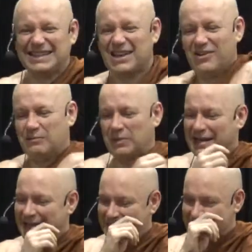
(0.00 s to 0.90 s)
so
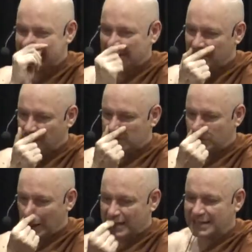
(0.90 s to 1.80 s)
please, if you wish
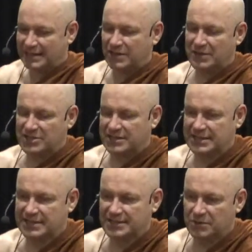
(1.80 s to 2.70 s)
to ask any
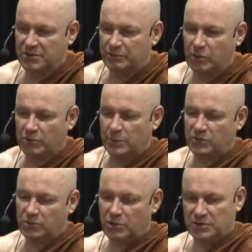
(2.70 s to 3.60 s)
questions or you don't come
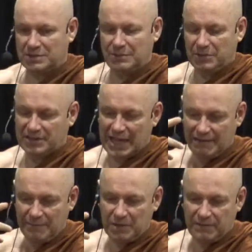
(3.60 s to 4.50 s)
too close to me because I have a
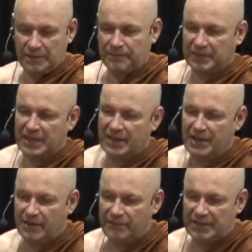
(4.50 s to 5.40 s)
bit of a
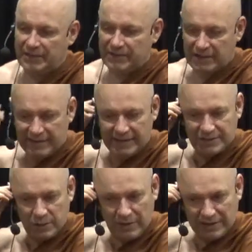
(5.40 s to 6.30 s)
fever and things,
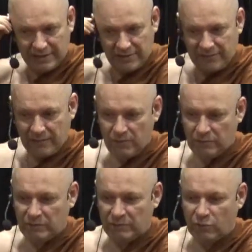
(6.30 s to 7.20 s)
so you might get the
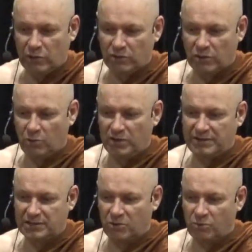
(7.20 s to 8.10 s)
flu. We don't know whether
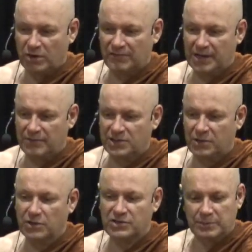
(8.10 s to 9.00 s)
it's coronavirus or
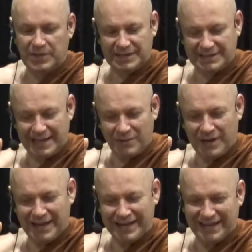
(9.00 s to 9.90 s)
not, so be, stay
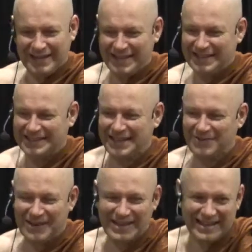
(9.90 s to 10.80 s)
away, stay away.